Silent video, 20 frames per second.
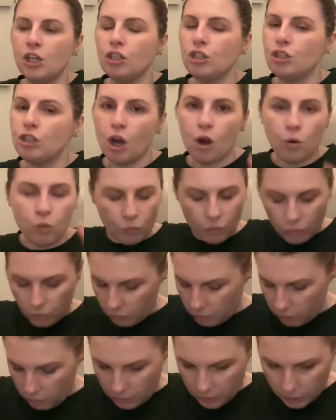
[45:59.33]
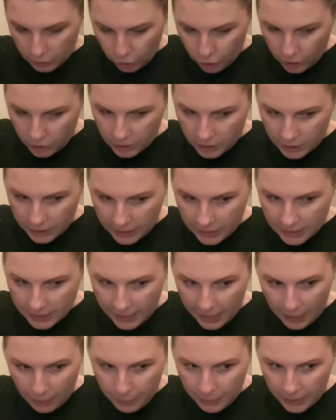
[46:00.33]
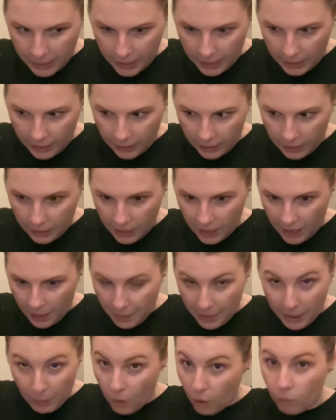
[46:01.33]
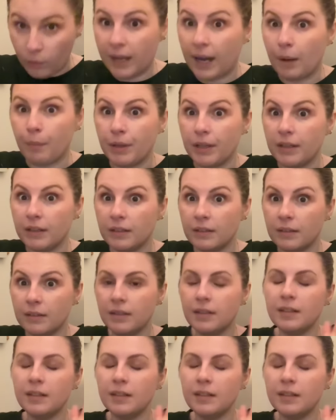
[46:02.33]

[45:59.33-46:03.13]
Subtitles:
Don't look at the things that are happening and they won't happen.